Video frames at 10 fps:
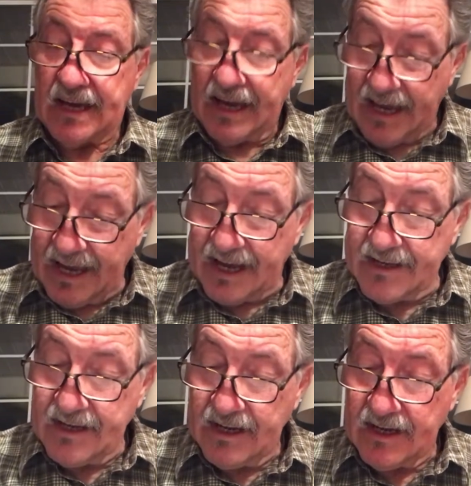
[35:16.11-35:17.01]

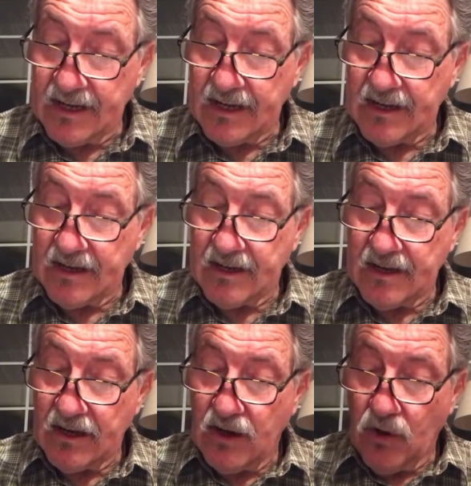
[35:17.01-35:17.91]
And
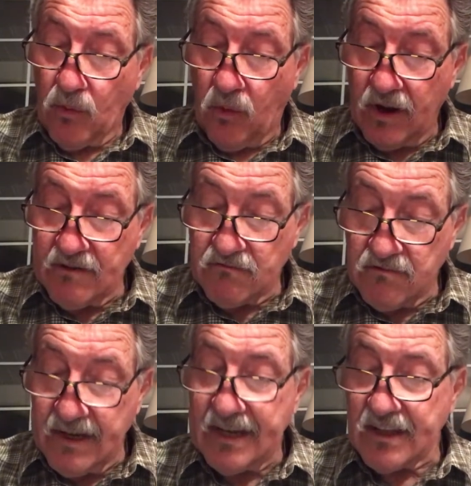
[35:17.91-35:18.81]
one
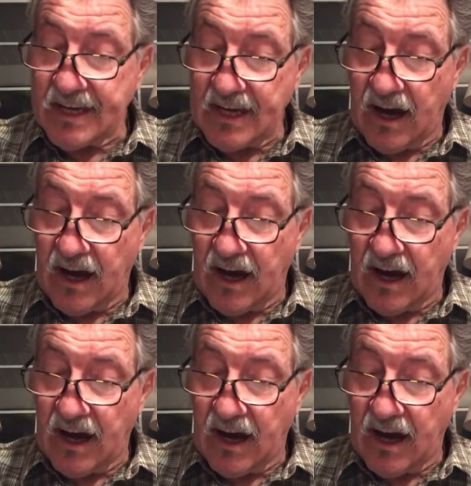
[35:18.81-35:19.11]
really